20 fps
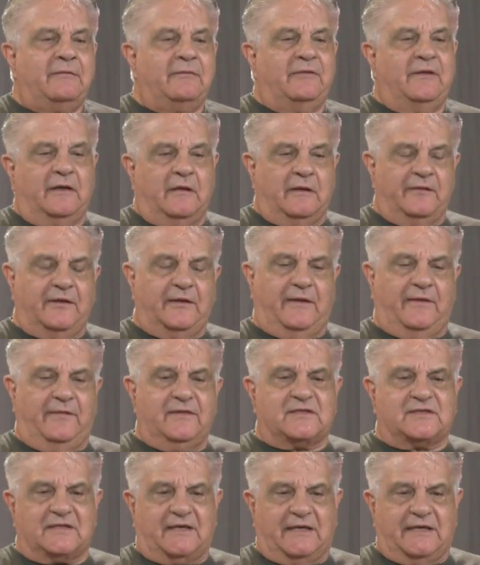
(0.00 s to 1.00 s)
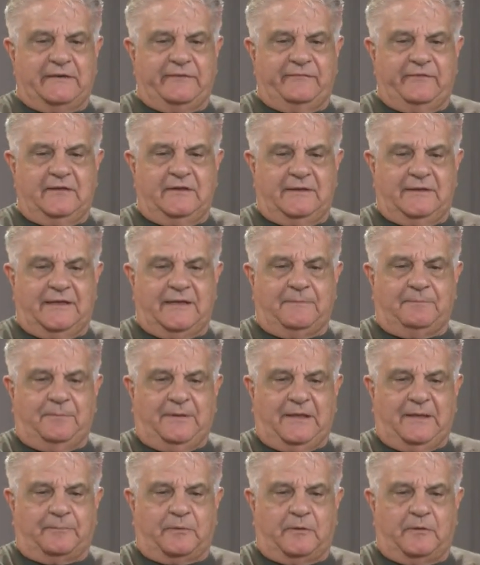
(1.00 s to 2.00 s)
Then on the other side of it, you get
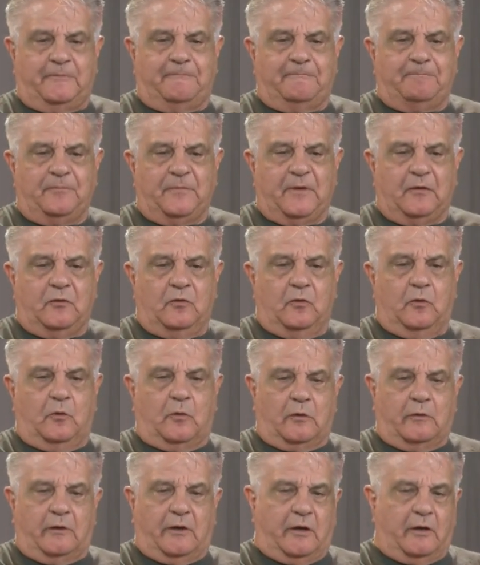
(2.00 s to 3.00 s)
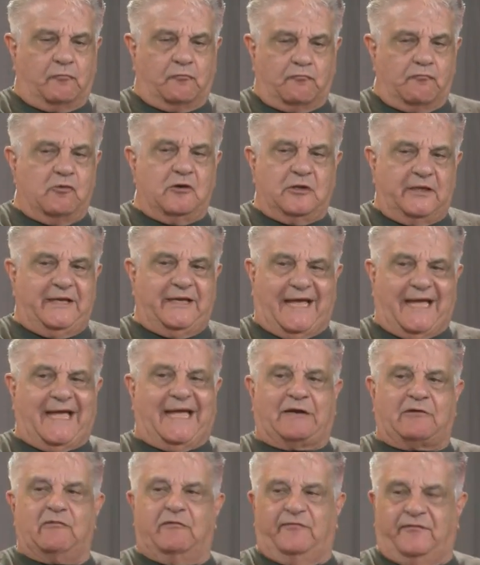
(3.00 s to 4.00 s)
people who are really
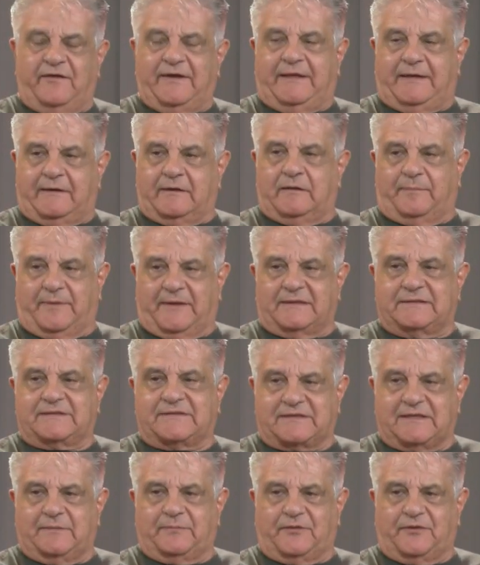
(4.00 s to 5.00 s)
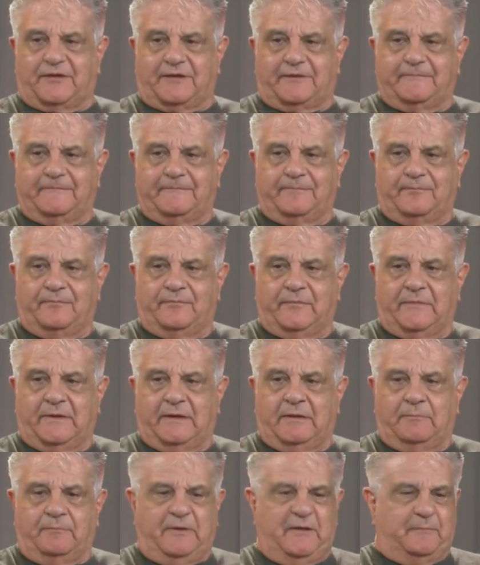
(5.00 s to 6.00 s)
aggravated about something.
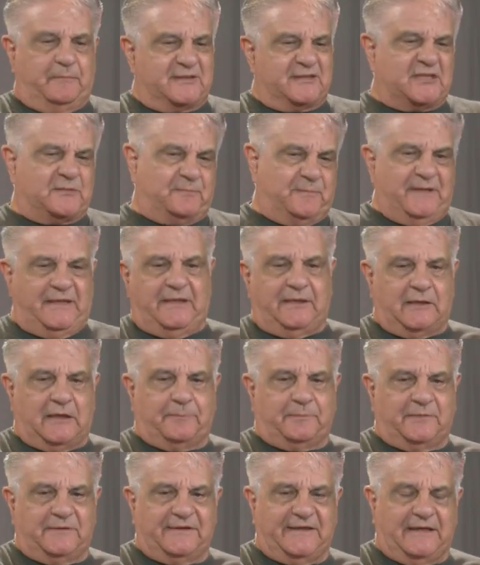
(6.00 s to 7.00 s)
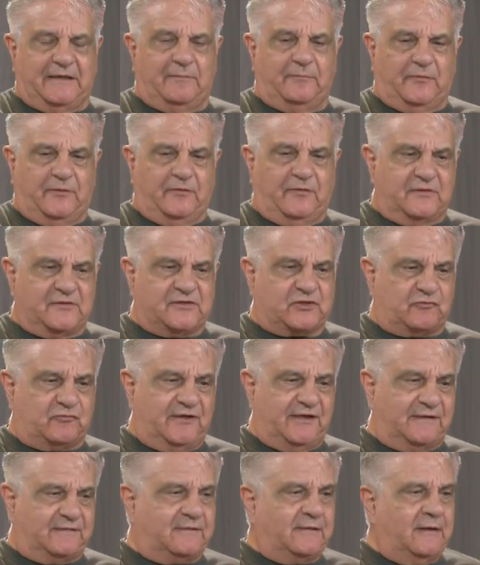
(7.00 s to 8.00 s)
People speeding up and down the
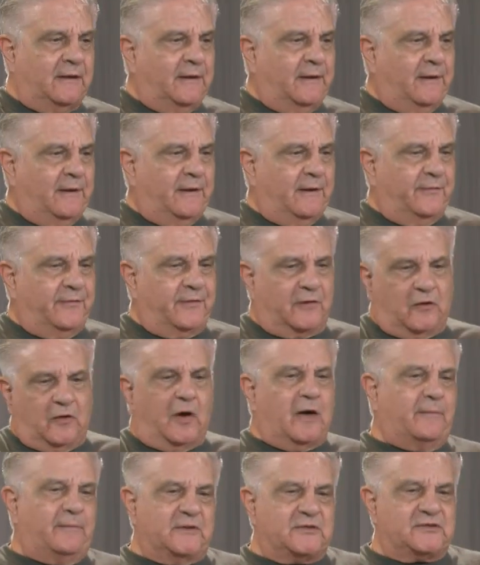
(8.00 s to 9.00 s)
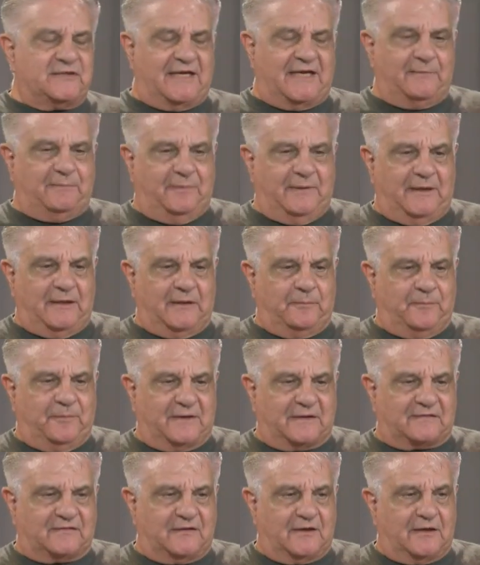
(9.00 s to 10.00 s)
street, or the garbage not being
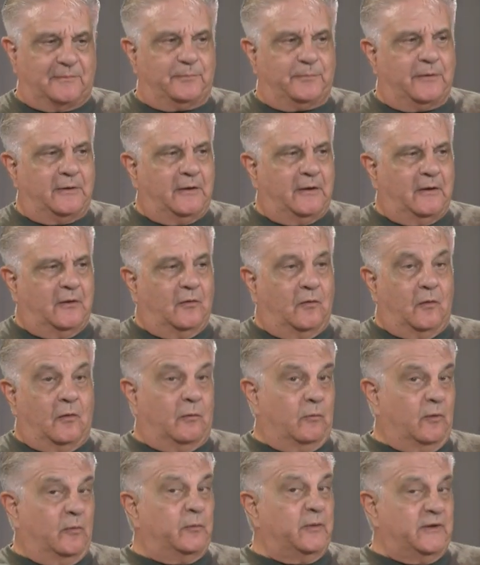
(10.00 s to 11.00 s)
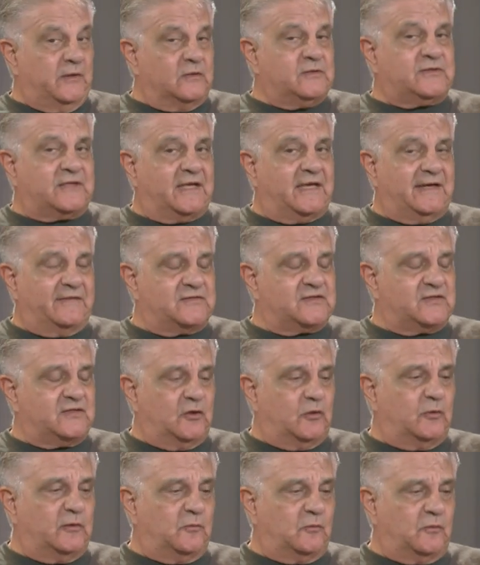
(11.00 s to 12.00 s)
picked up, or when we used to have
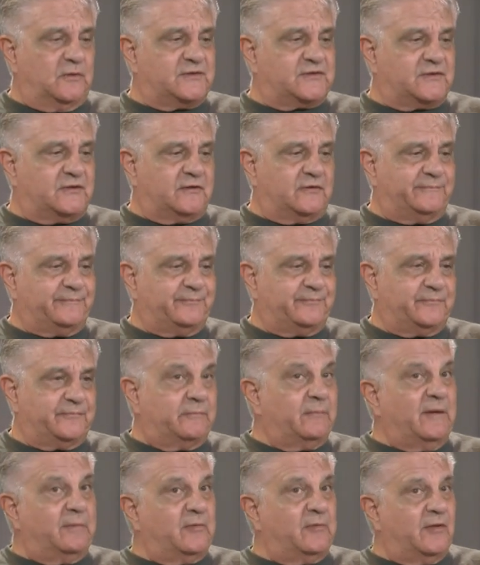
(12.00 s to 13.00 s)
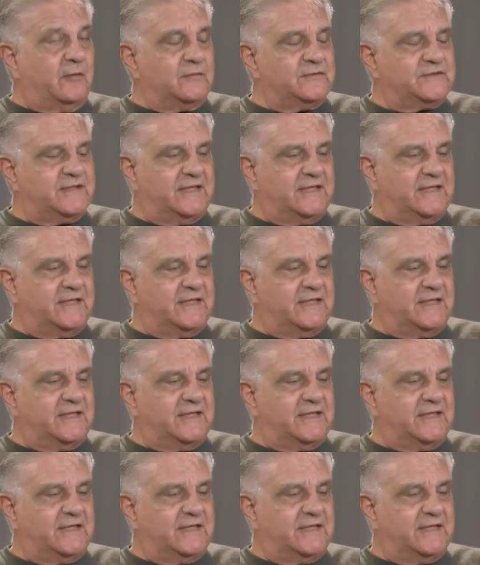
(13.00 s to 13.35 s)
snow in Worcester, remember those